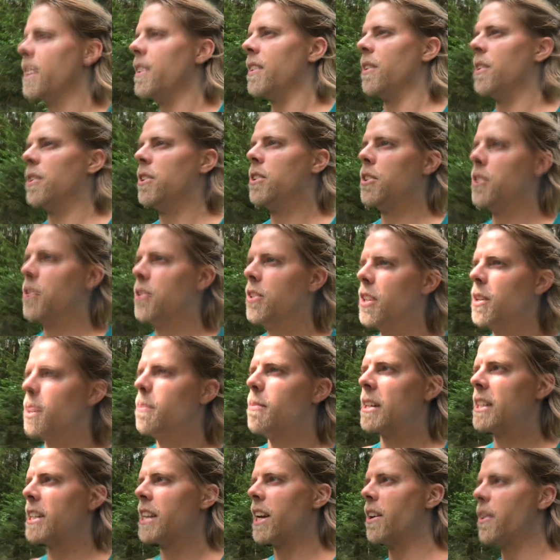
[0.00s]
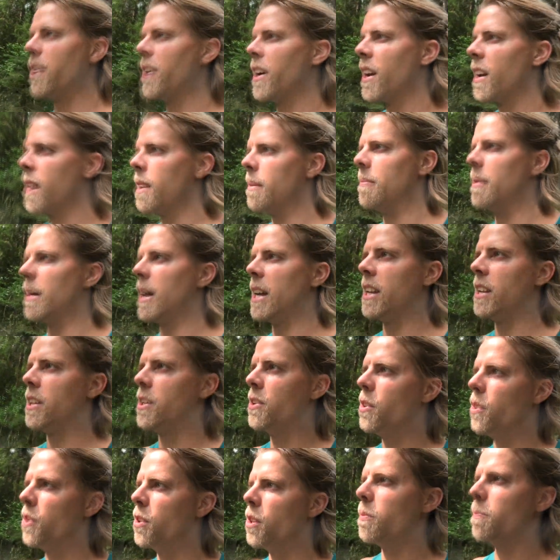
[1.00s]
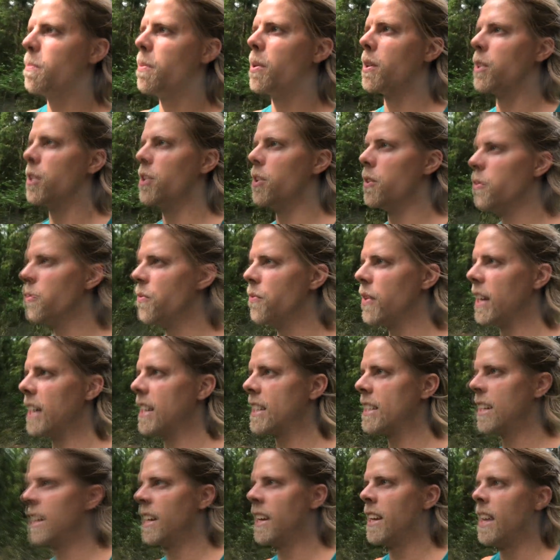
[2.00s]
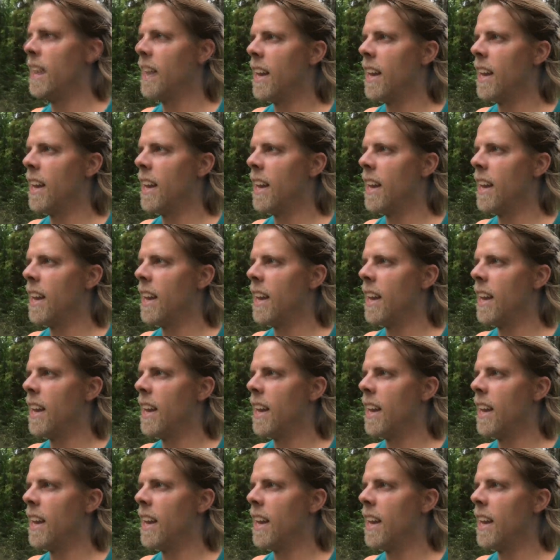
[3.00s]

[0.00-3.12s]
know, good material, made in Europe, good fit,